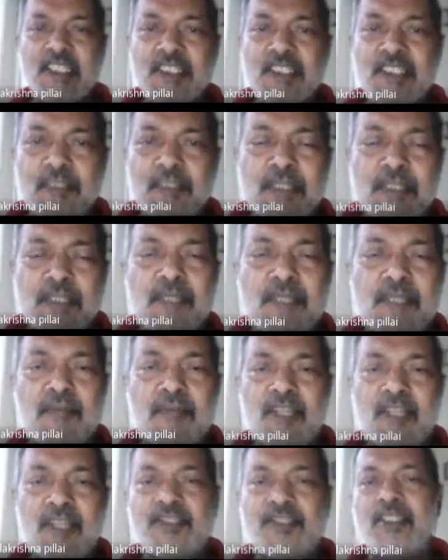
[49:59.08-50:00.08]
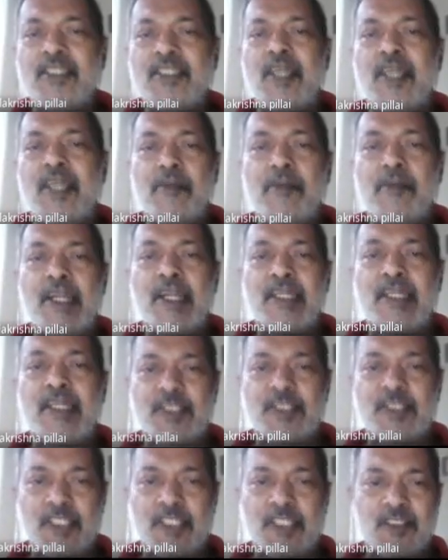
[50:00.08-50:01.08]
germanium has a diamond-like
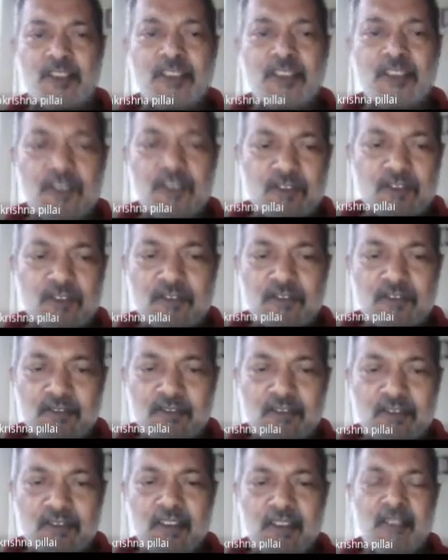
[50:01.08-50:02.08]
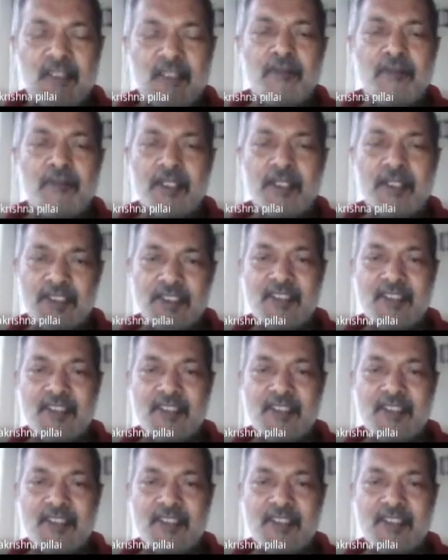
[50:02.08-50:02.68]
structure. So, but